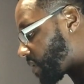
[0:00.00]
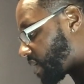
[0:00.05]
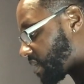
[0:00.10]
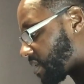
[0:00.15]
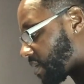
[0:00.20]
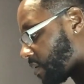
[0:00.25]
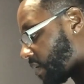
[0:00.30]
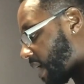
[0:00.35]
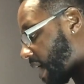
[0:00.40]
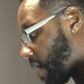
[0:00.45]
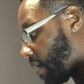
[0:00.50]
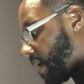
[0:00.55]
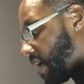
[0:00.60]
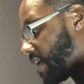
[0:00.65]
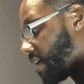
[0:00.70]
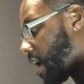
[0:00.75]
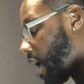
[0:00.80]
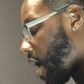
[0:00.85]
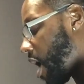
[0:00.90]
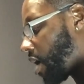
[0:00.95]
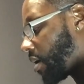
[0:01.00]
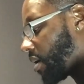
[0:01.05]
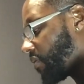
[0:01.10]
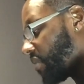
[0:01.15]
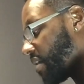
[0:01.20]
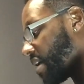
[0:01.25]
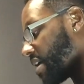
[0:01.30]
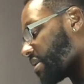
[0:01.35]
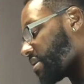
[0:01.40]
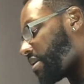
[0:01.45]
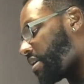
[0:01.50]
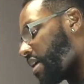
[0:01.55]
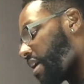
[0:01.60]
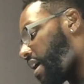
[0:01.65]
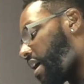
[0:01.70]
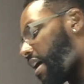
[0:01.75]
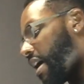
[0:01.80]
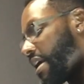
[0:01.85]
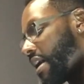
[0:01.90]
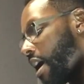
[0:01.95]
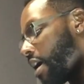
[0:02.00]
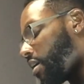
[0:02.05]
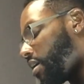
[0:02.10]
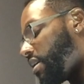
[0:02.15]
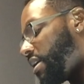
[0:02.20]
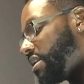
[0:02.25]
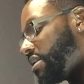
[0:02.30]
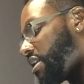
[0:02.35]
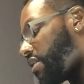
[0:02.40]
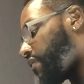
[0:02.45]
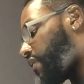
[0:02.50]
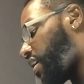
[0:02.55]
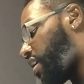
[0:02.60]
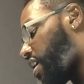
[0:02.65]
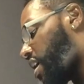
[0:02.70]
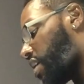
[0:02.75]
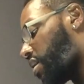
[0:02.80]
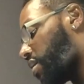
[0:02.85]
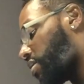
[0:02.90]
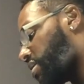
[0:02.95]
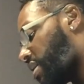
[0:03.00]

So now in all of this and all of these different color